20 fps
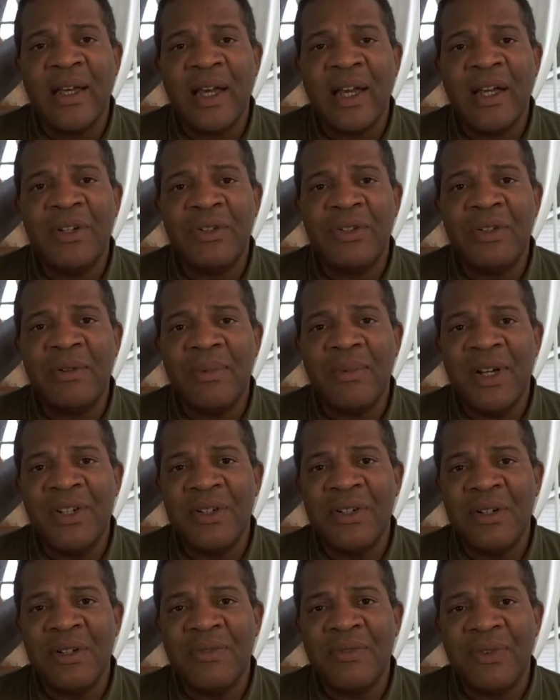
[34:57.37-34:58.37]
And too
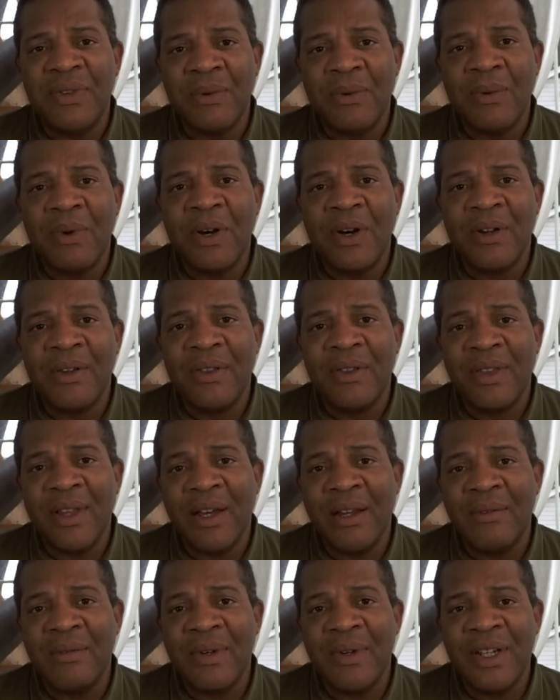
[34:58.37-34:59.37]
much of the work
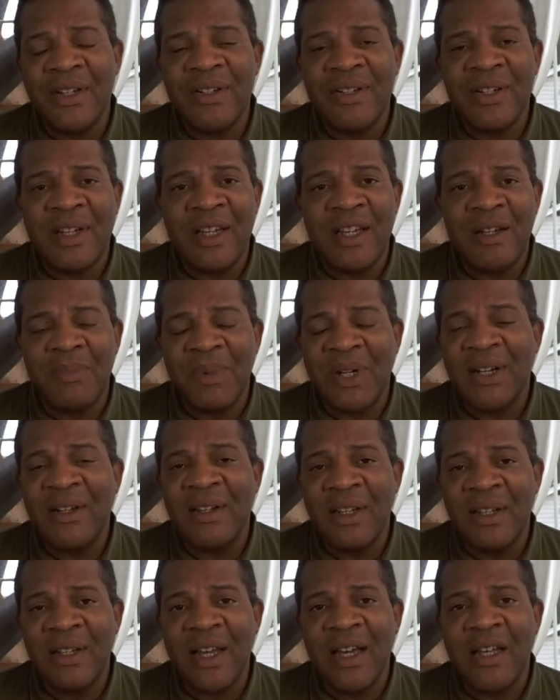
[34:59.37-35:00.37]
that we see,
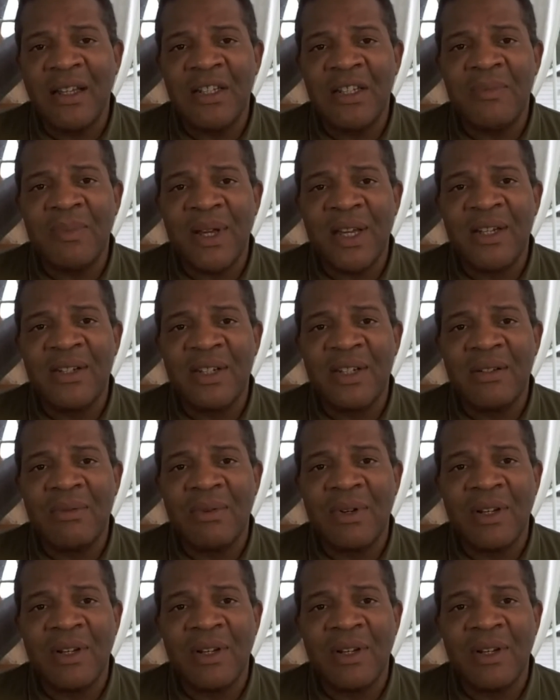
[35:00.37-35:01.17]
particularly in the health space, is